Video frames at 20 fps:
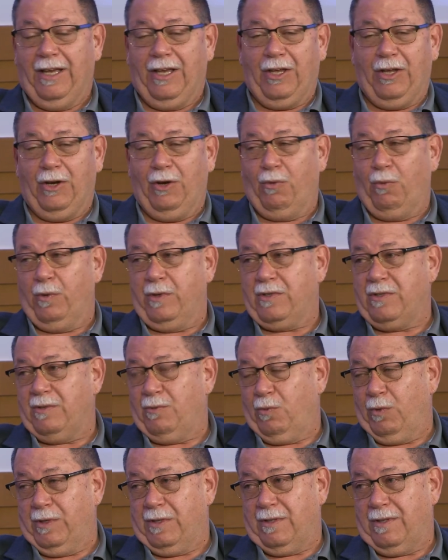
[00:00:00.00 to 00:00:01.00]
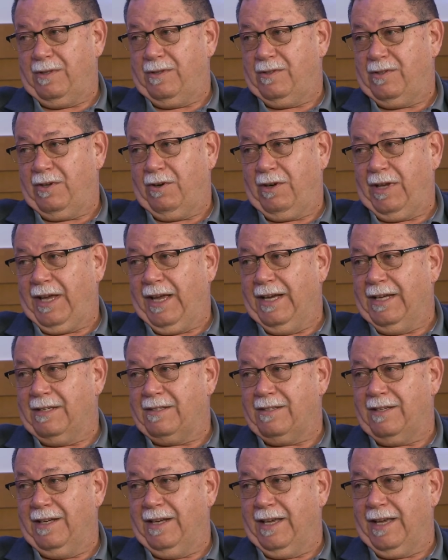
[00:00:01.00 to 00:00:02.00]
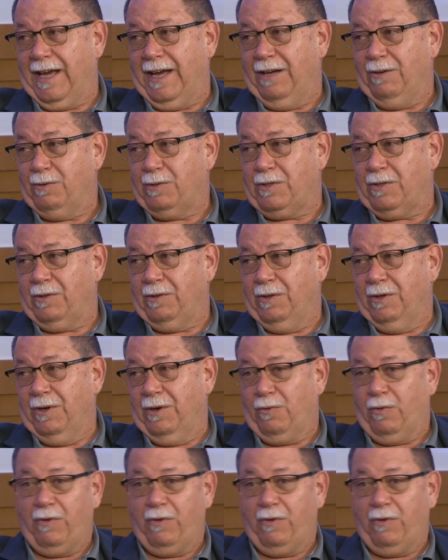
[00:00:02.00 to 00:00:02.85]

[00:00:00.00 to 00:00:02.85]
with Sterling Heights City Council